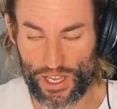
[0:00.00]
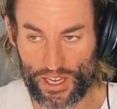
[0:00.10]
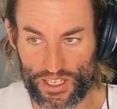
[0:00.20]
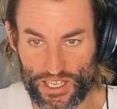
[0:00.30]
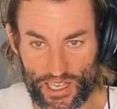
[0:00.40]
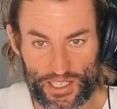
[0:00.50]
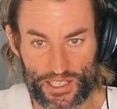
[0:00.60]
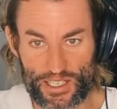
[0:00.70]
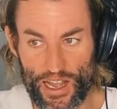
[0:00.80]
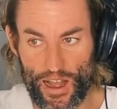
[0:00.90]
the
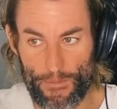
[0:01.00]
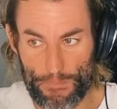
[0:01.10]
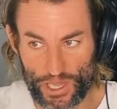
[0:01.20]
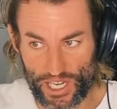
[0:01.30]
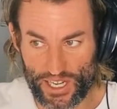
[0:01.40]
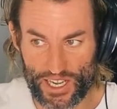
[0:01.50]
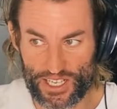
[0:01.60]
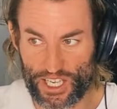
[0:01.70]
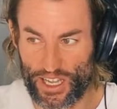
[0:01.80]
contestants are billionaires,